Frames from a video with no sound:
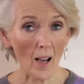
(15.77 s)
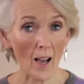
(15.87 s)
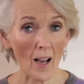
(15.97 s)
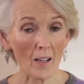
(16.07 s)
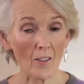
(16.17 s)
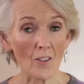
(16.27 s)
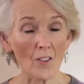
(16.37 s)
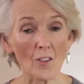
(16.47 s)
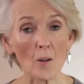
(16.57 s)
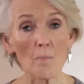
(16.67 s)

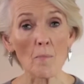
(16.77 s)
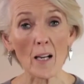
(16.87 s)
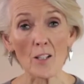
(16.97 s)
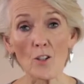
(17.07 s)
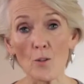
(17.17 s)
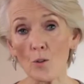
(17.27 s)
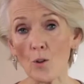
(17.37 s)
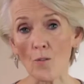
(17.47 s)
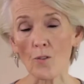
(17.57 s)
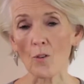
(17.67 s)
and my new
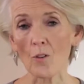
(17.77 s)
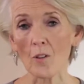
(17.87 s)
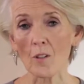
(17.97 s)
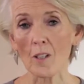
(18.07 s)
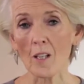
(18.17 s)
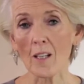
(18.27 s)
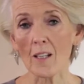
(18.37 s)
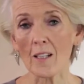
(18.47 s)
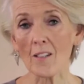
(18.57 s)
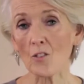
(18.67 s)
novel
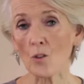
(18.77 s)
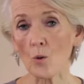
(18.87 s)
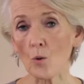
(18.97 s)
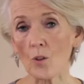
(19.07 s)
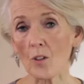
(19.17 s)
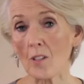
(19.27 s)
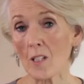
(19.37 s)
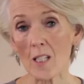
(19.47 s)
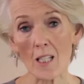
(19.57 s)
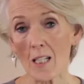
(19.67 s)
is called
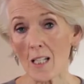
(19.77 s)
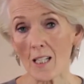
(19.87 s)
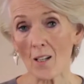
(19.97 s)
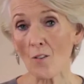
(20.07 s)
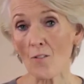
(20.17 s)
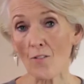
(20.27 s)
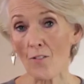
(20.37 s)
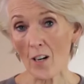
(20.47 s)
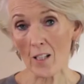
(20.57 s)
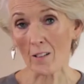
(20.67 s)
City of
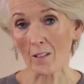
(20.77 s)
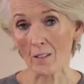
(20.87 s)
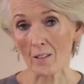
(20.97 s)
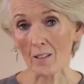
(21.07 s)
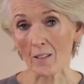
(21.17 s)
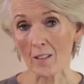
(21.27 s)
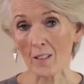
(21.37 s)
Friends.